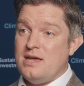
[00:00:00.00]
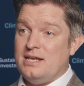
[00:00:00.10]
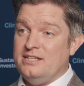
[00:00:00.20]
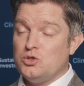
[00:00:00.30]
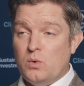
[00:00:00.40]

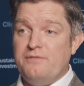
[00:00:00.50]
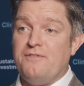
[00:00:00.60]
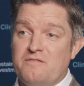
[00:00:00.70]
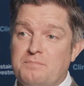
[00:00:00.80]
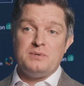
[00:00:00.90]
at least
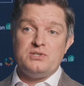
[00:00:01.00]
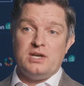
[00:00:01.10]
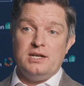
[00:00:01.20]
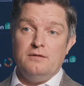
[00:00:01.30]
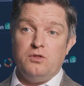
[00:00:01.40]

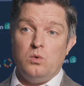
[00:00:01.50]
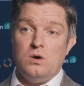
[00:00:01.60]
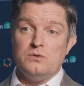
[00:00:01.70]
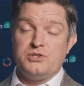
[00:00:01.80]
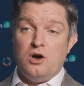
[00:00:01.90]
25% of the
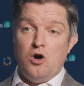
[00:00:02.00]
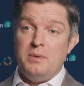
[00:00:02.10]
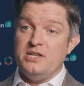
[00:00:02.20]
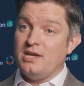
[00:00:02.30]
world's carbon is